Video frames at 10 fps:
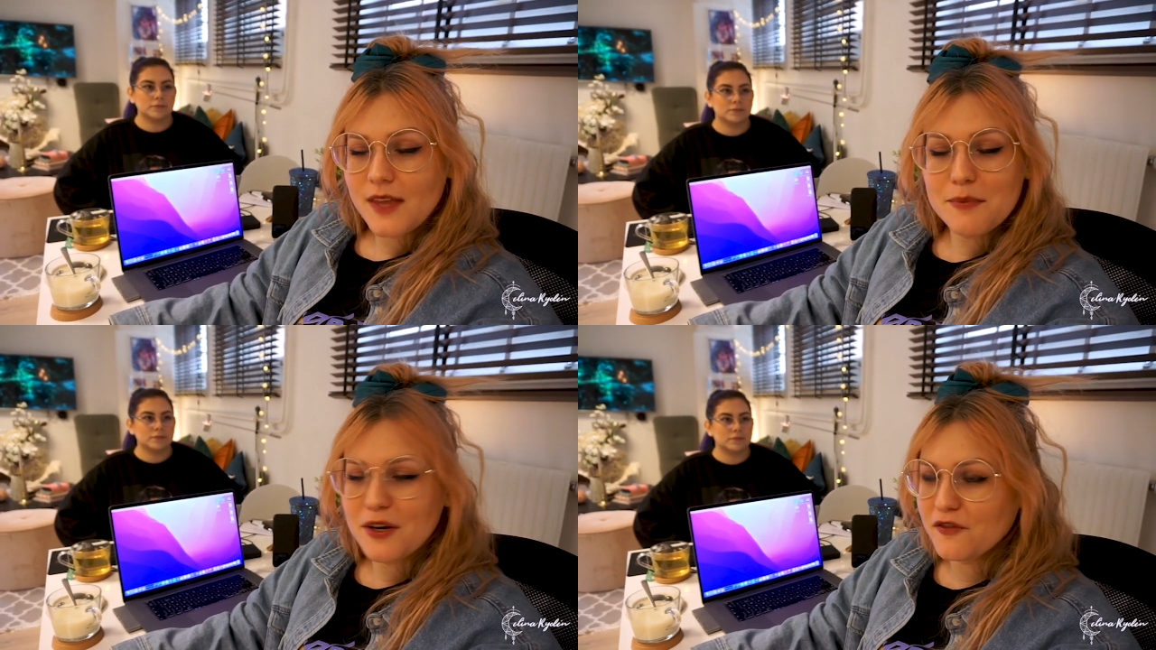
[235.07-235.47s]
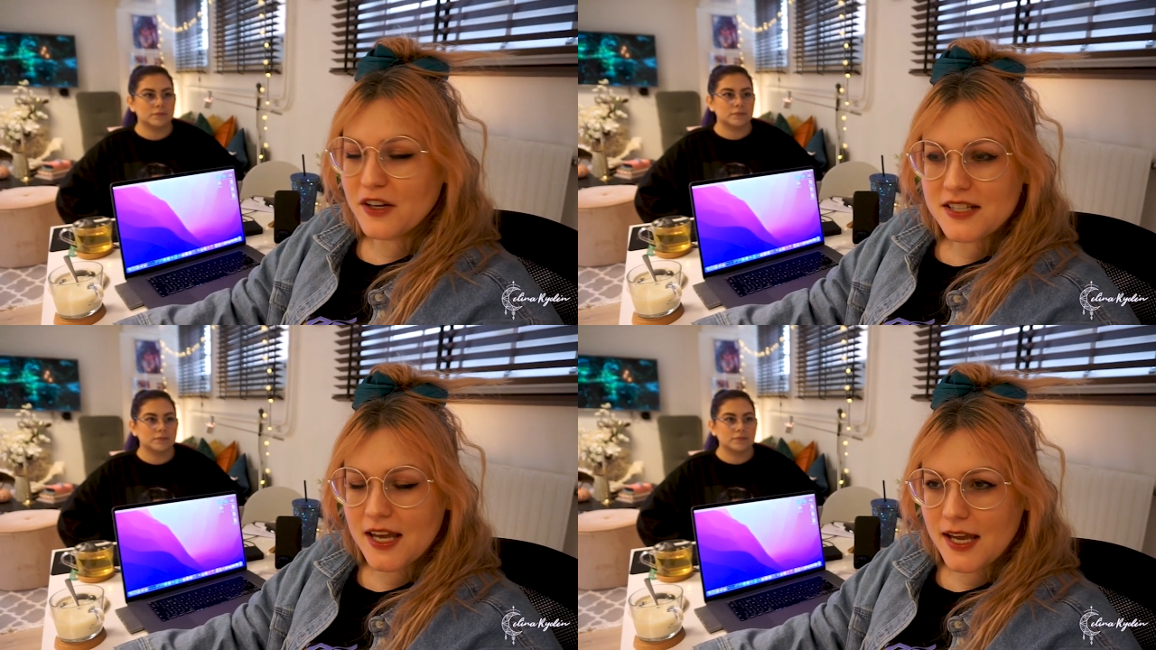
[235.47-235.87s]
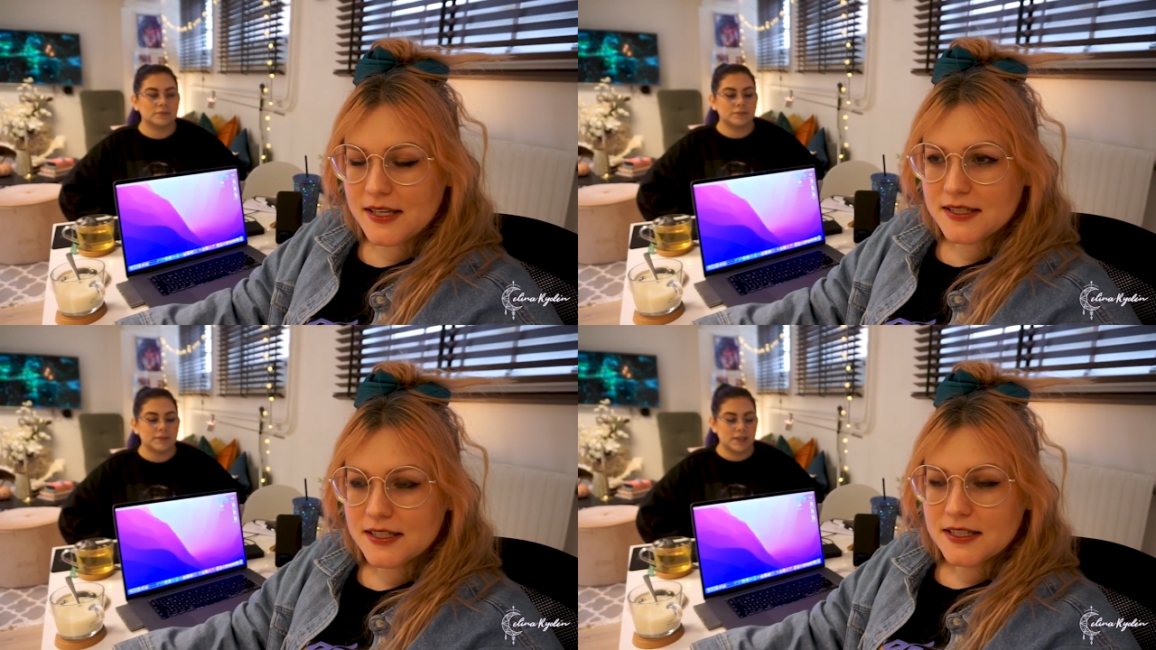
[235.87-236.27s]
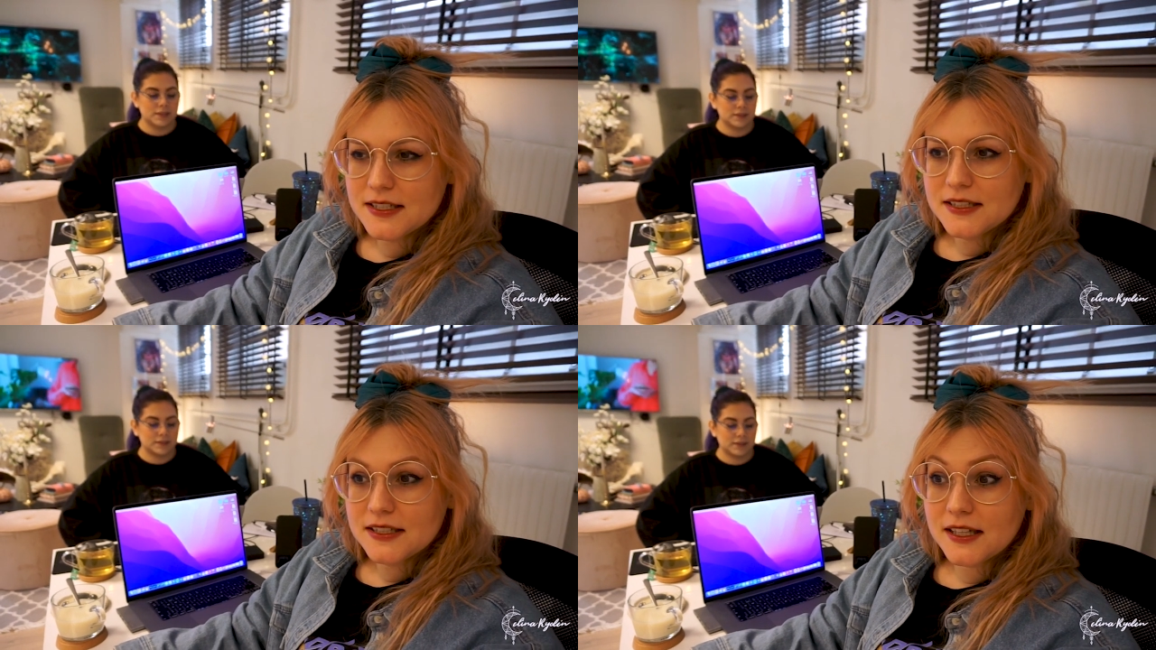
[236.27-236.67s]
Speaker 1: but a fun day,
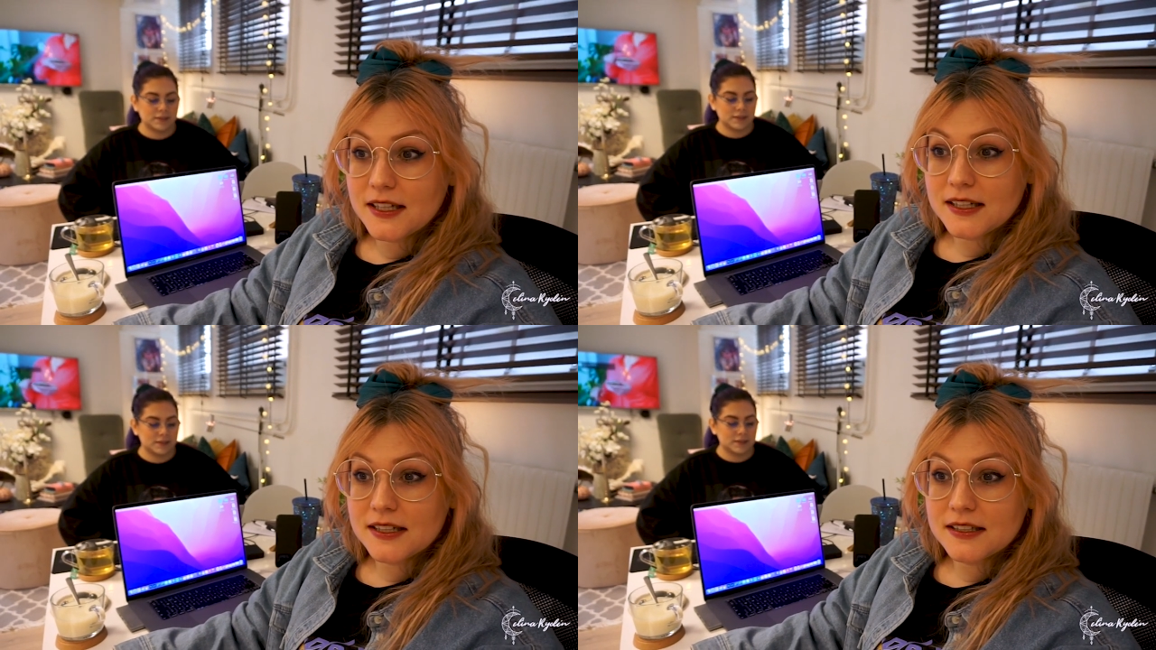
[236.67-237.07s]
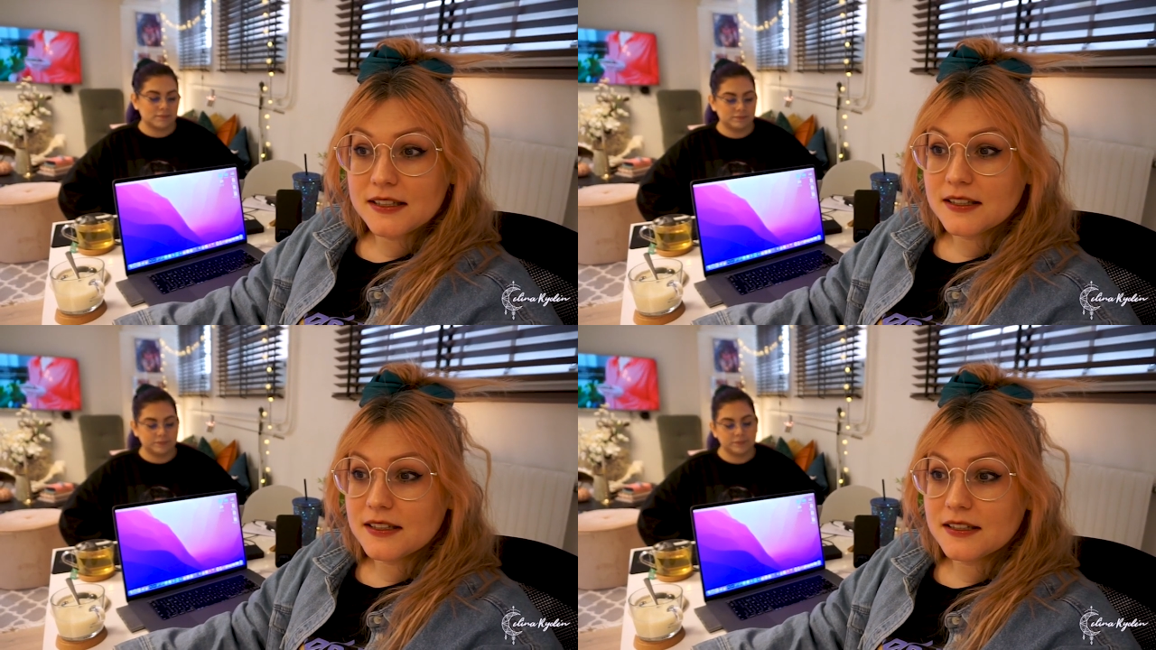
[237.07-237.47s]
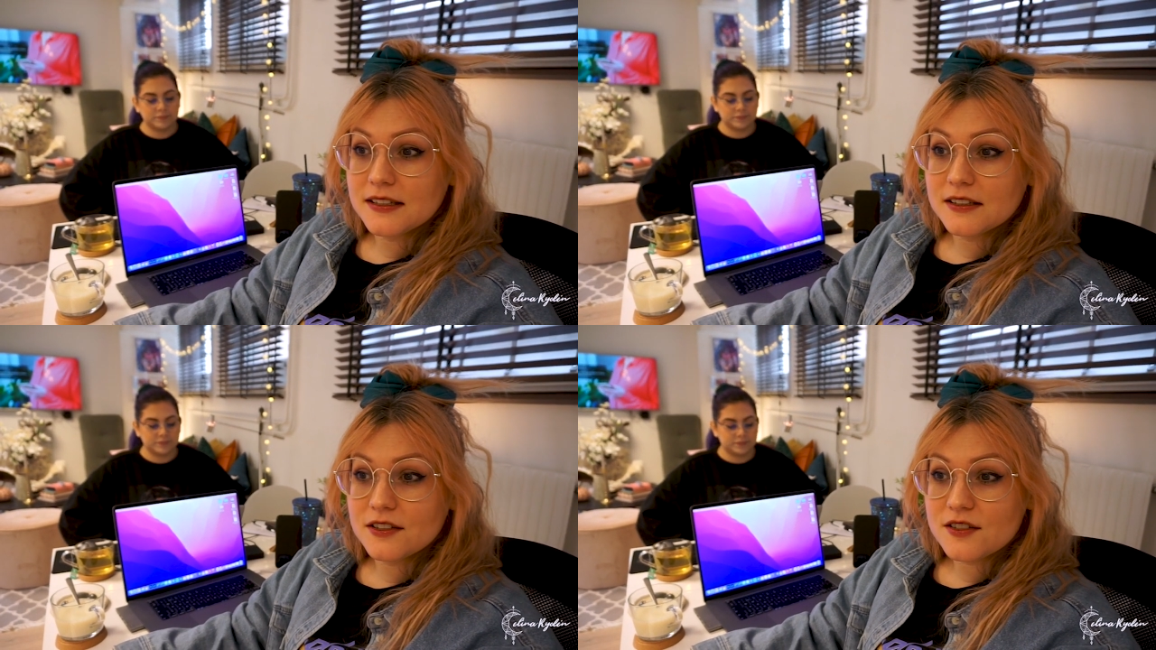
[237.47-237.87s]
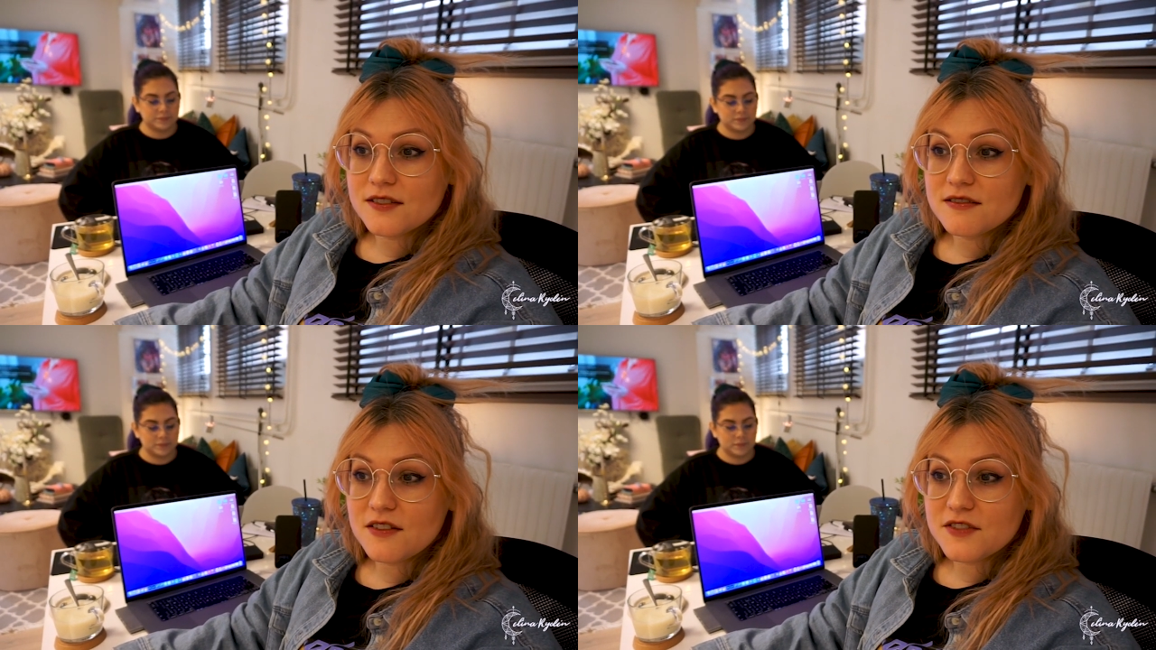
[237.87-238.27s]
and uh, lots
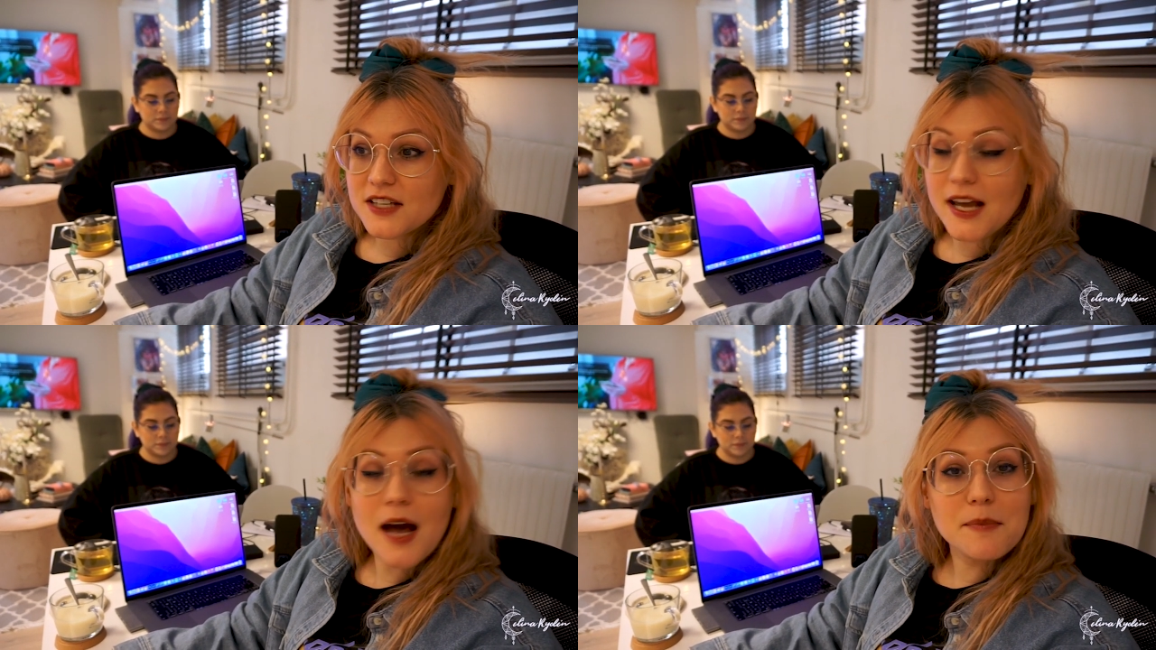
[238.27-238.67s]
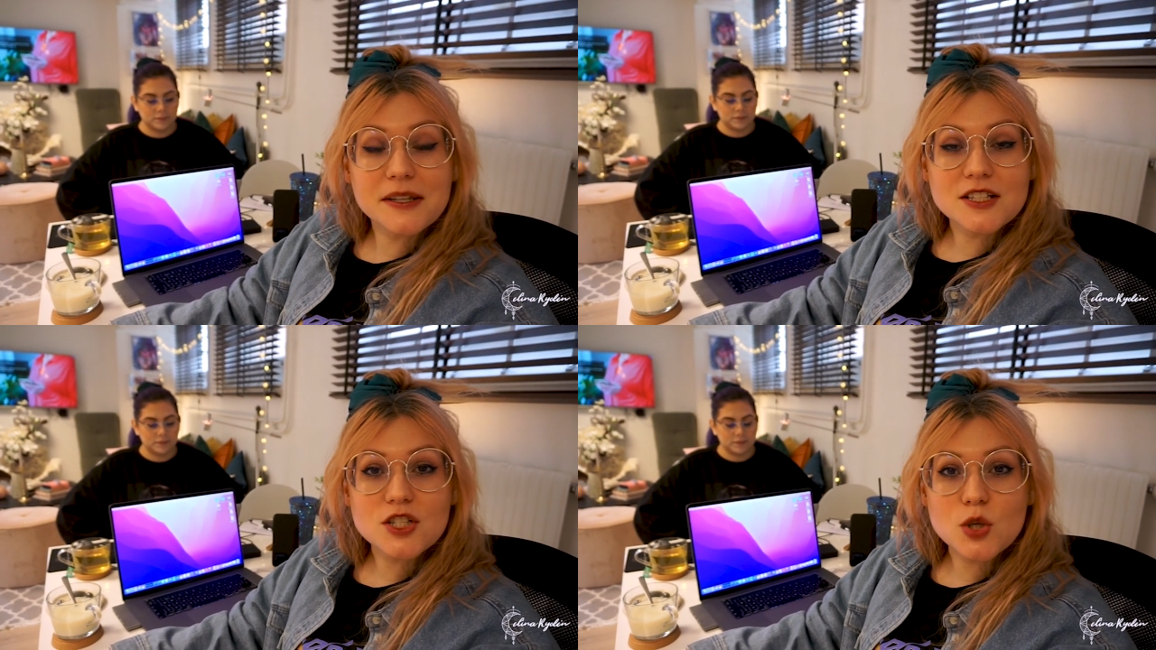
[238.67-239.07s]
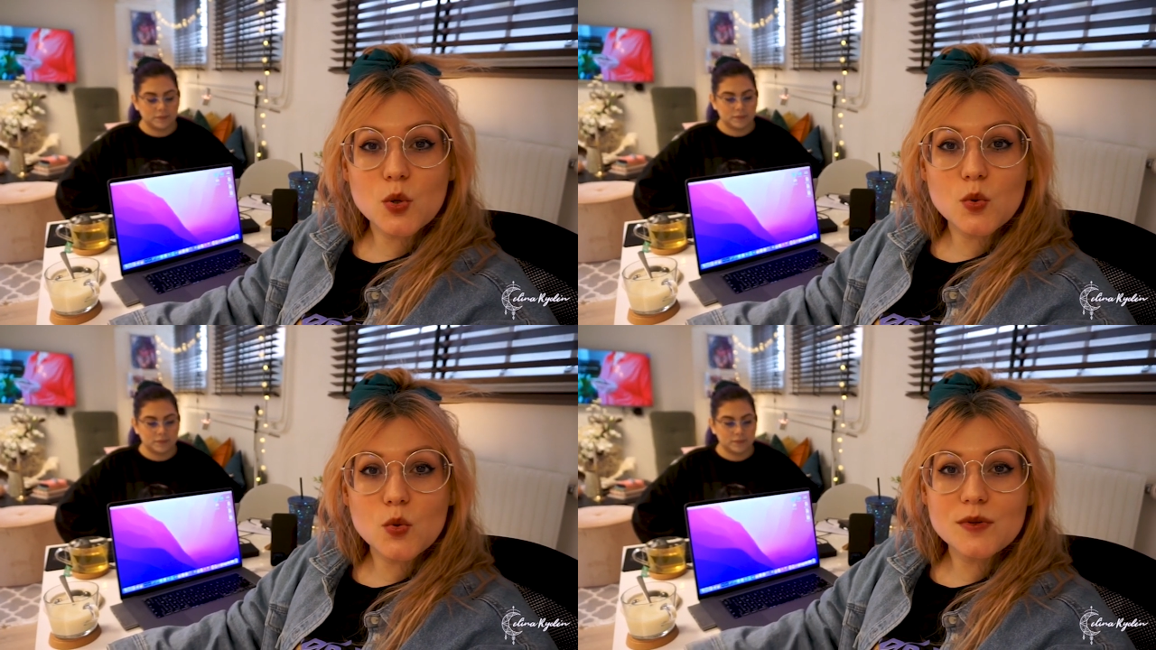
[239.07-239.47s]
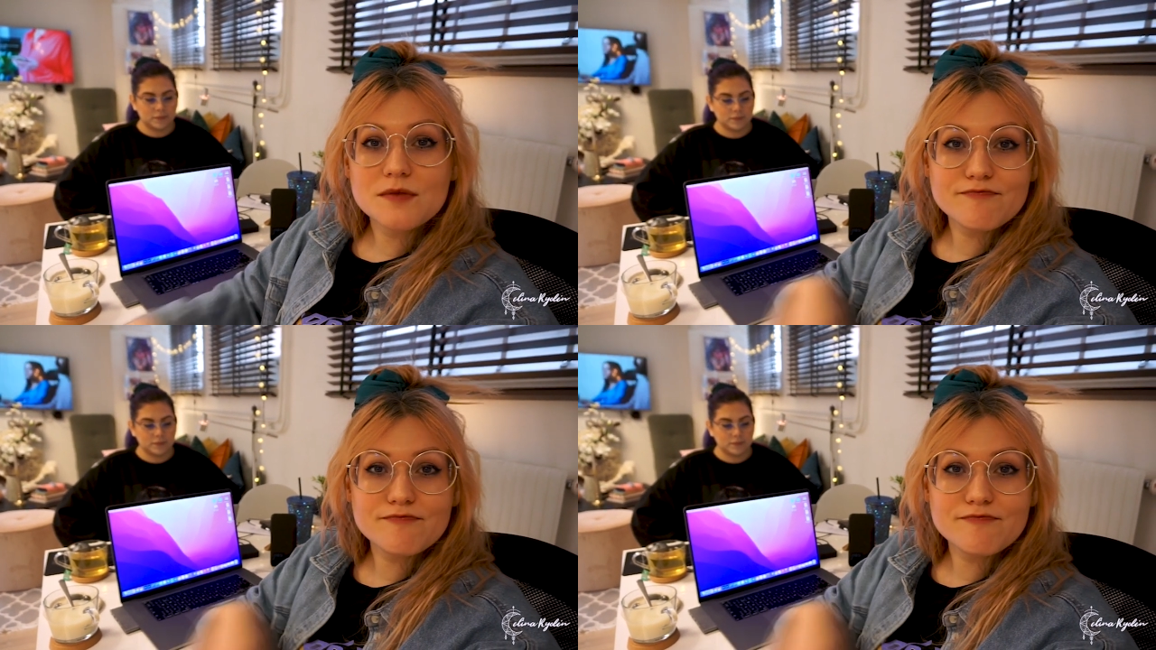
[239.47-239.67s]
of stuff's gonna happen, so